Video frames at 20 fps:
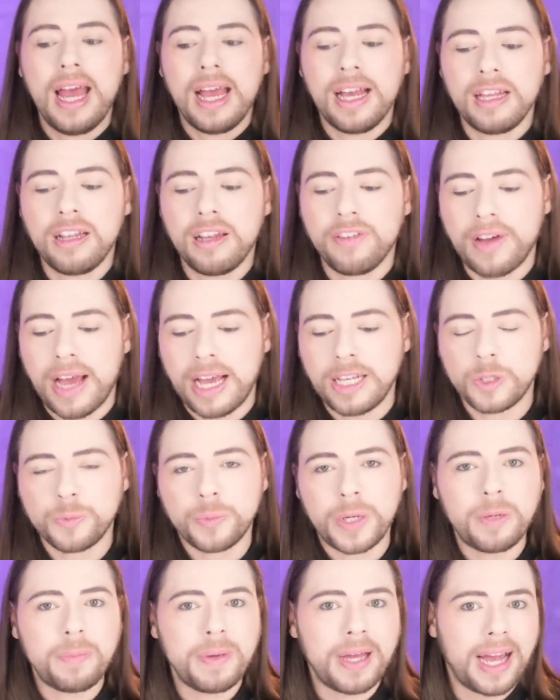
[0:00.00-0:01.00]
And if I
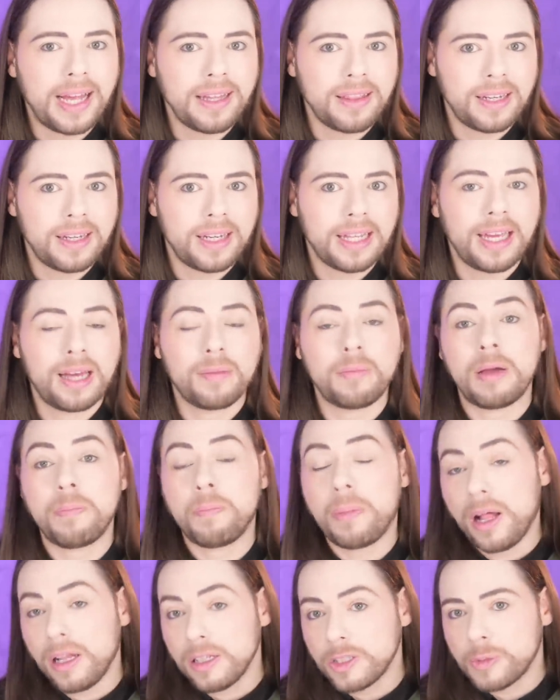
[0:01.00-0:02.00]
spray it behind the knee on my
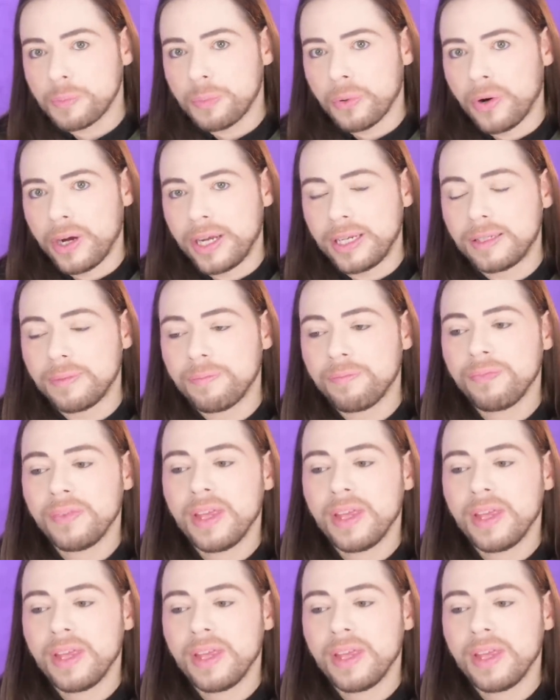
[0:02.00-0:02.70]
pulse point,